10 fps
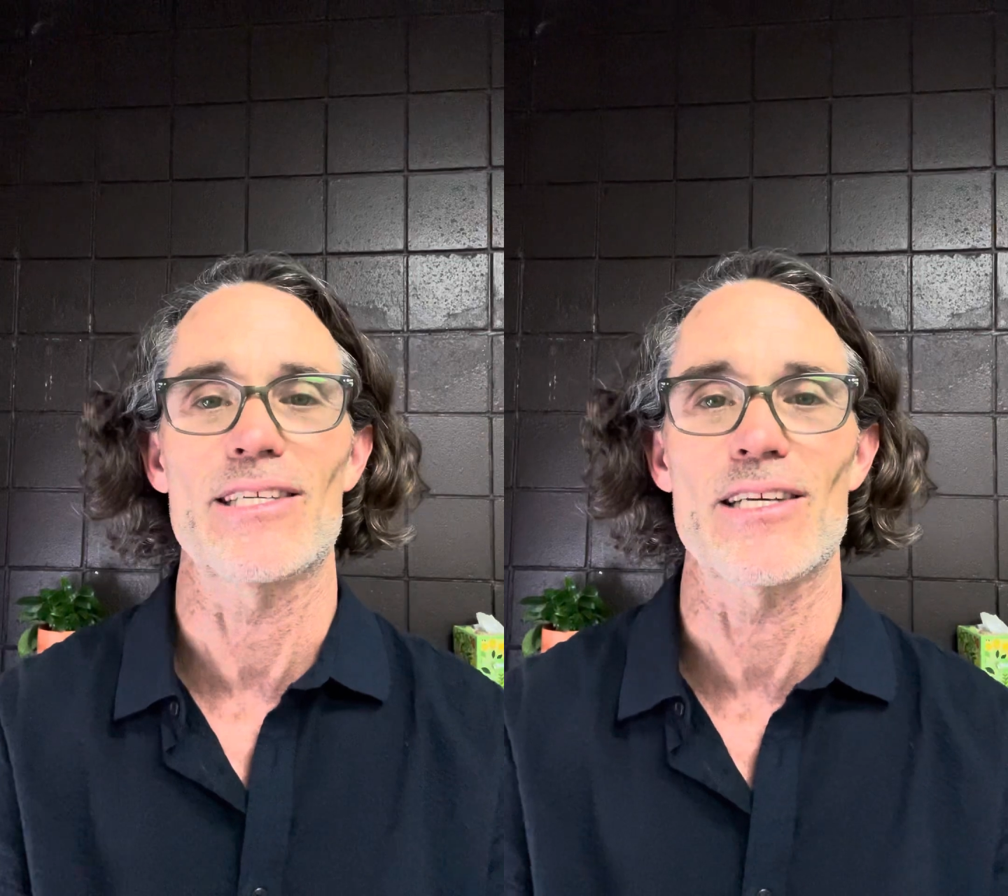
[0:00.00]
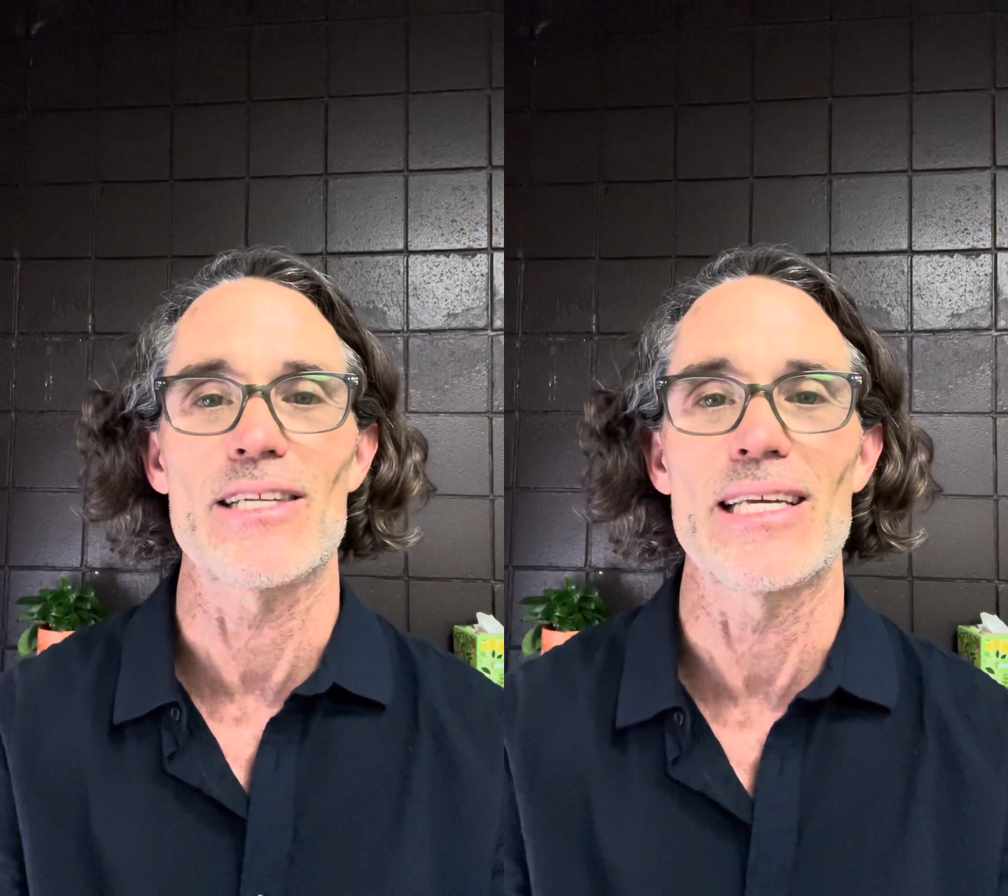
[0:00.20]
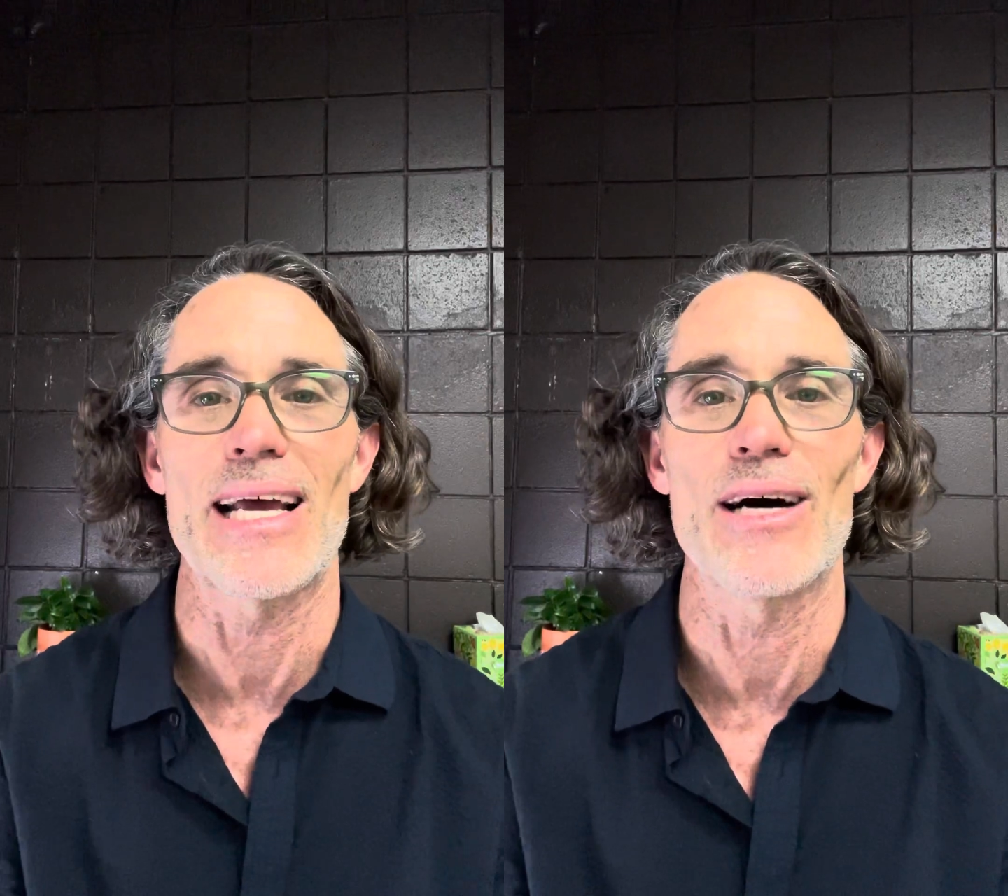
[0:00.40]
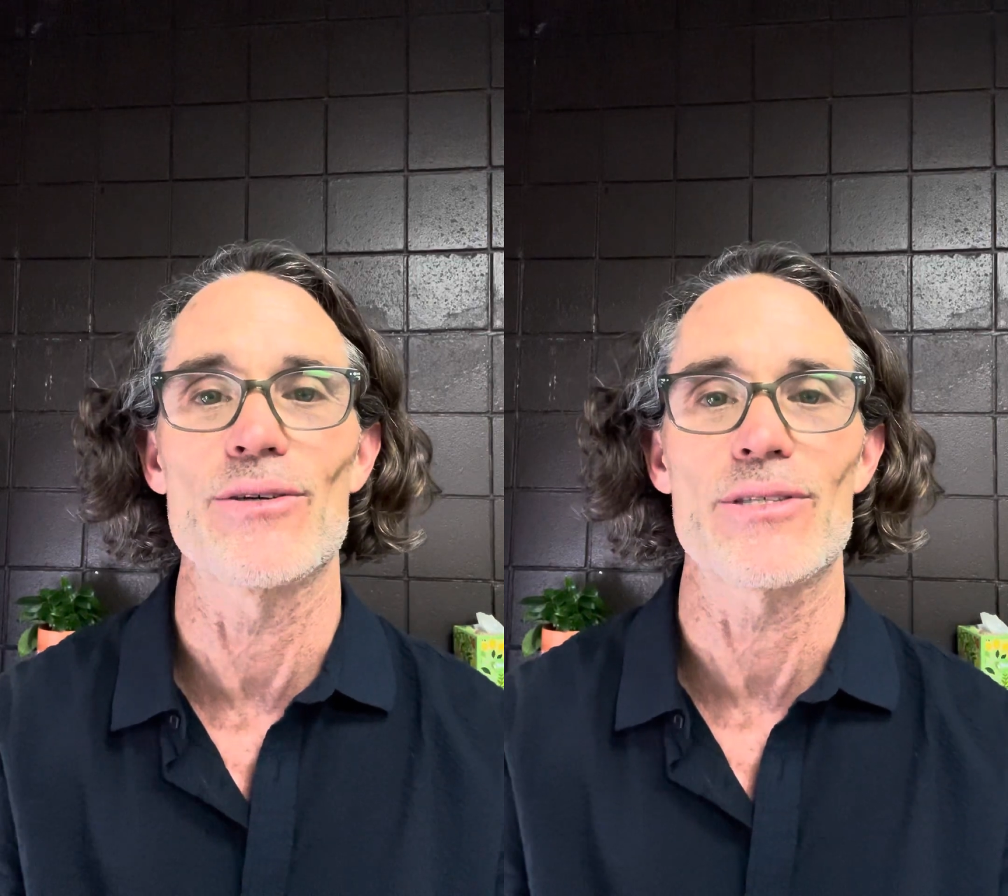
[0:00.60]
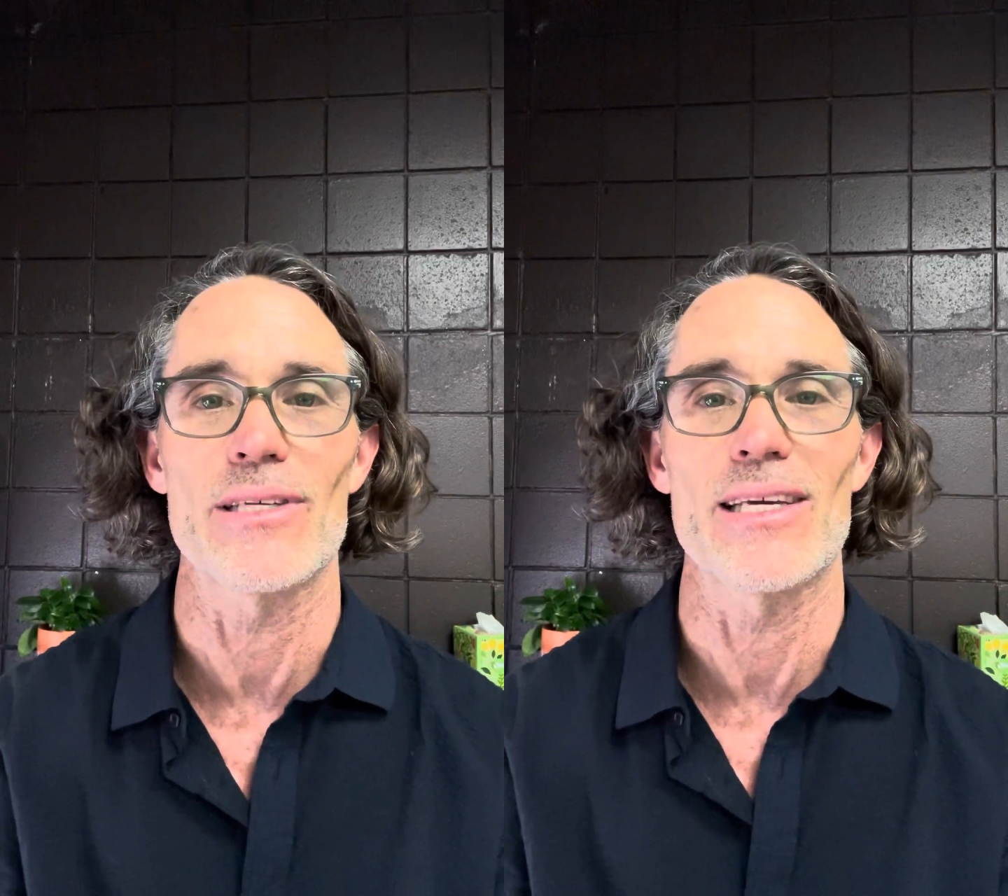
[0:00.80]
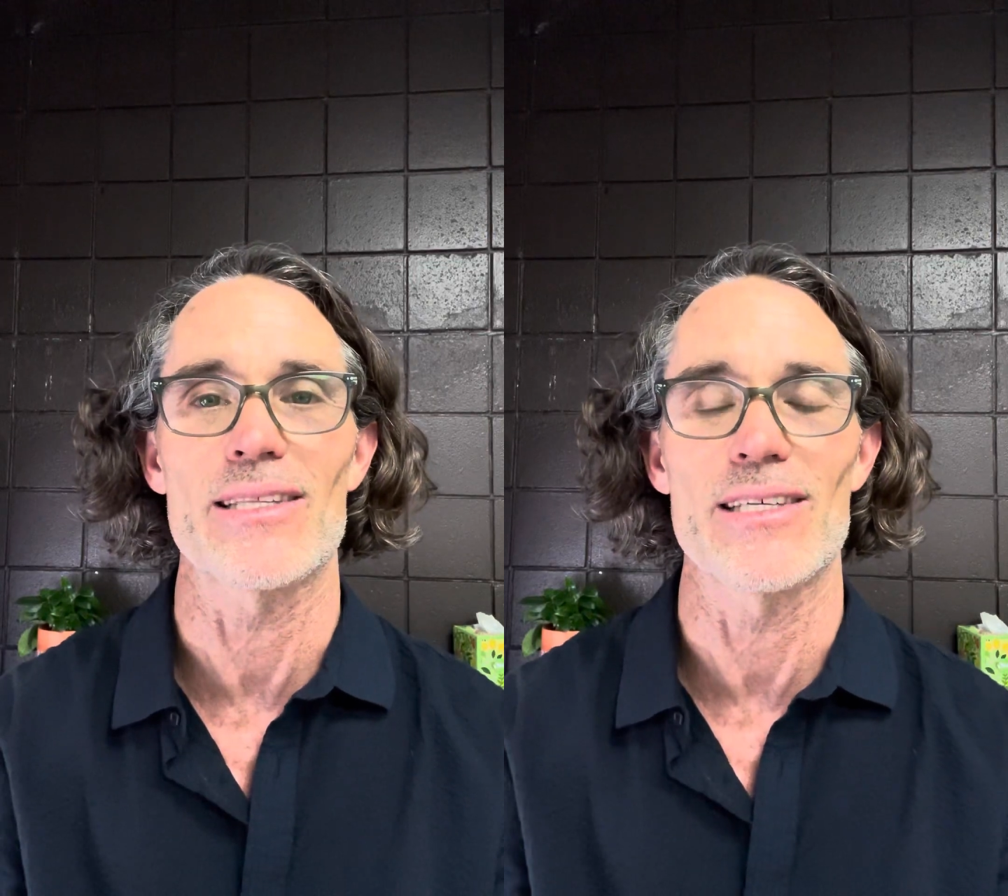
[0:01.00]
to clean house and get